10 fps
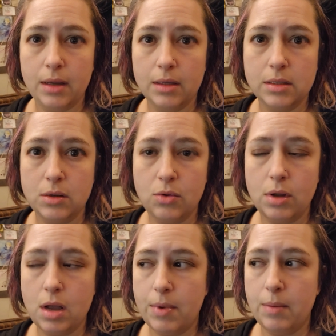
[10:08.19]
It's
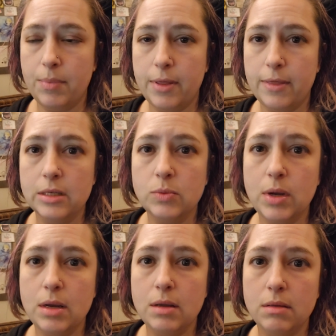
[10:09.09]
slowly coming. But this
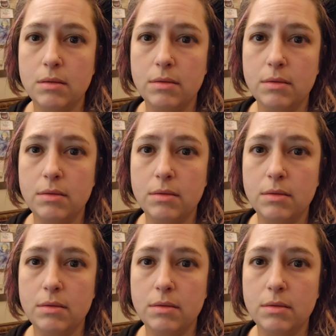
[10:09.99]
week,